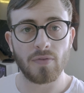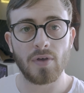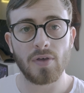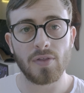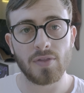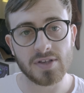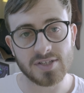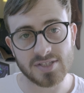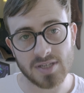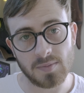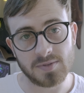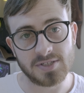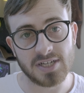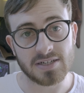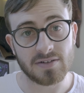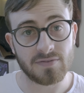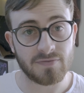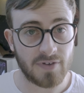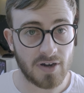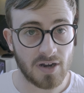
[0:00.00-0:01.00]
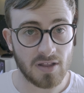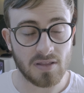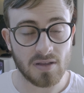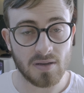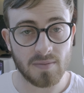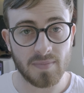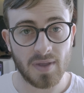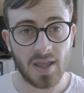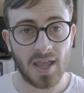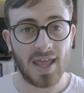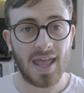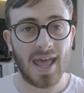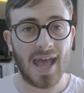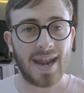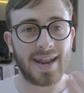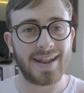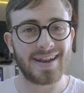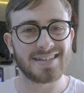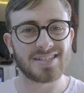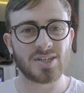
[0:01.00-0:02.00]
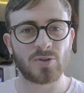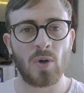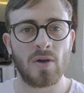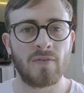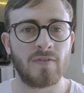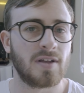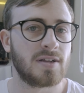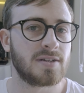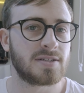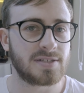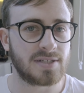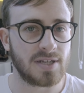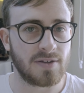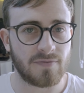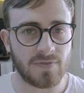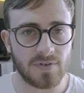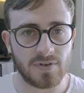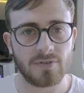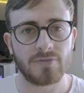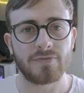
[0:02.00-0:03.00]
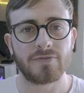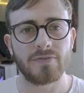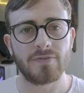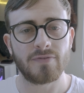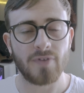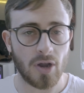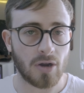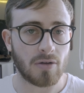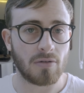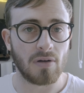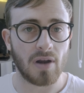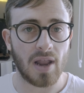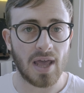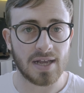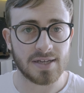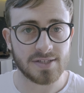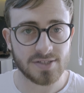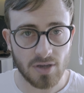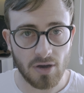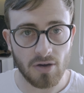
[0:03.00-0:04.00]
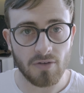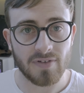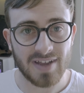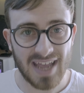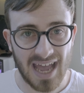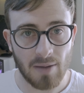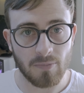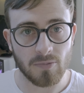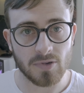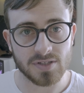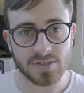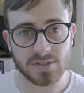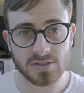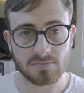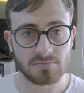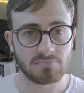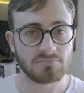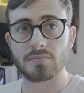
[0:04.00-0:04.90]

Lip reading: the subject in front of them, and it is equivalent to different focal lengths of cameras.